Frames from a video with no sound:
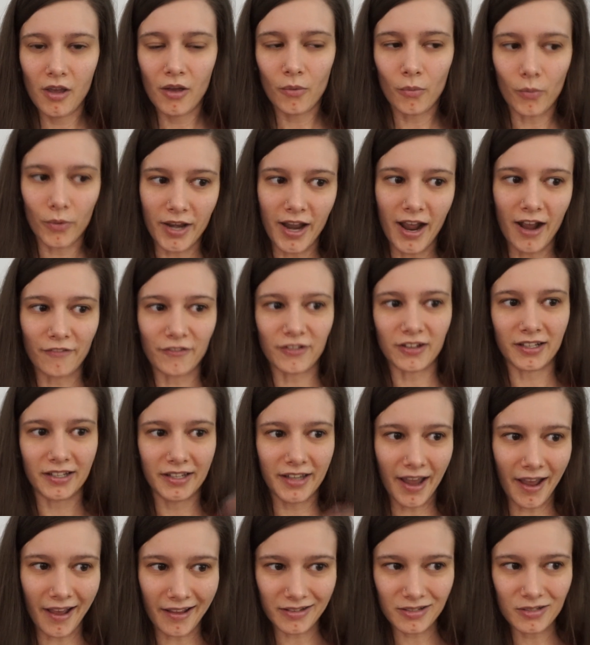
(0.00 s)
would have to
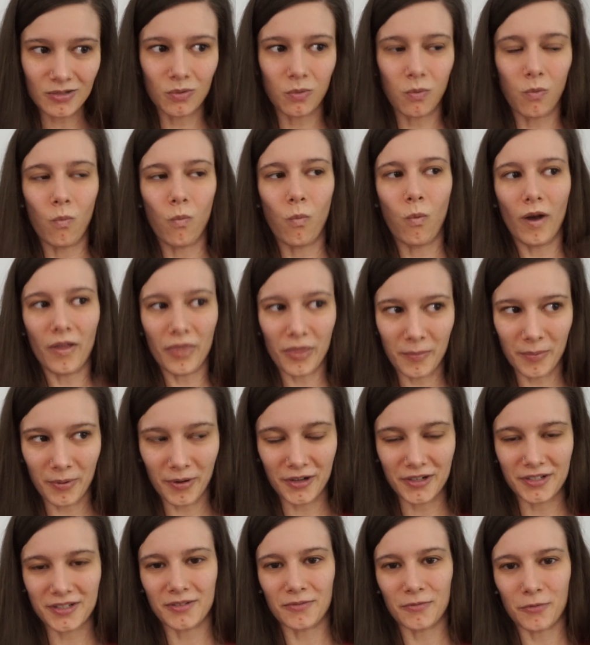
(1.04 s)
guess what the
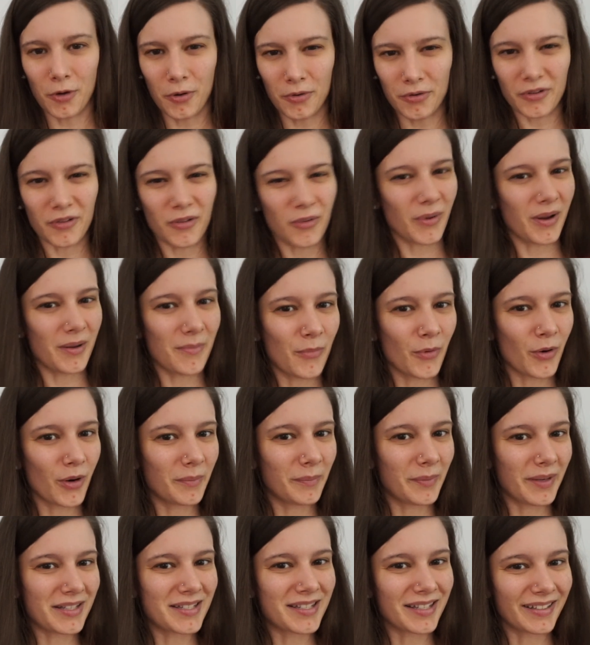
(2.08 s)
person wrote on the whiteboard,
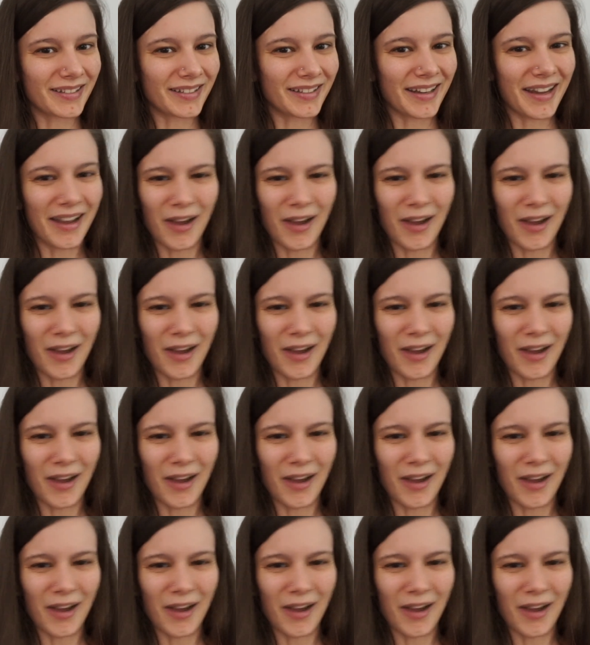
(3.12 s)
basically.